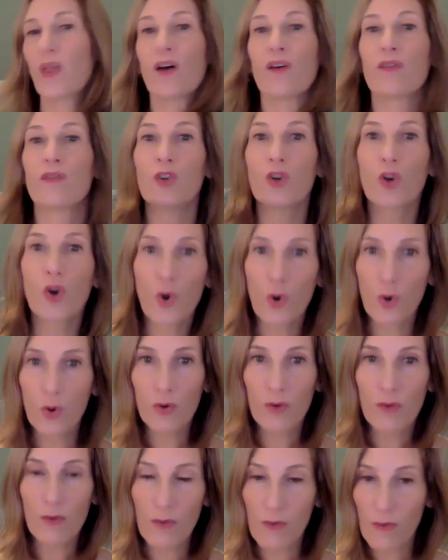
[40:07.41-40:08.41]
of your
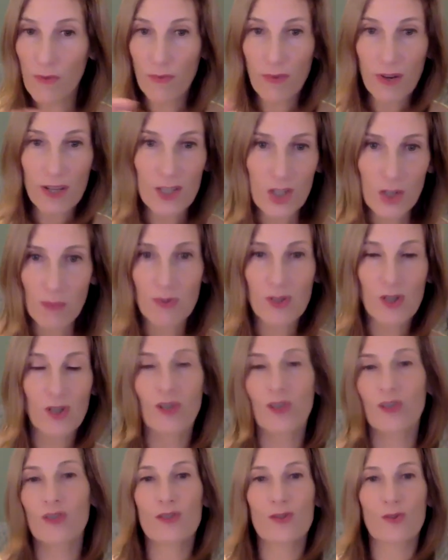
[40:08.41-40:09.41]
own friendship
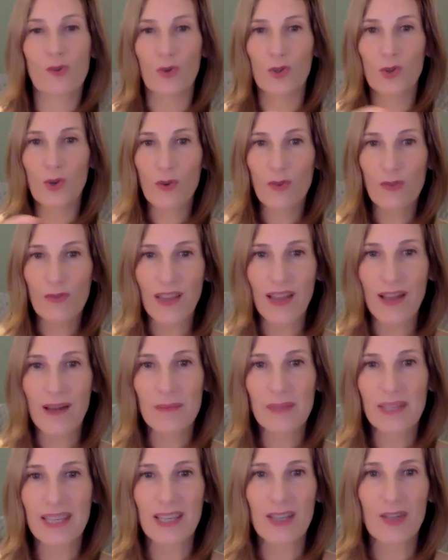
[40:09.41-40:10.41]
circles or your family.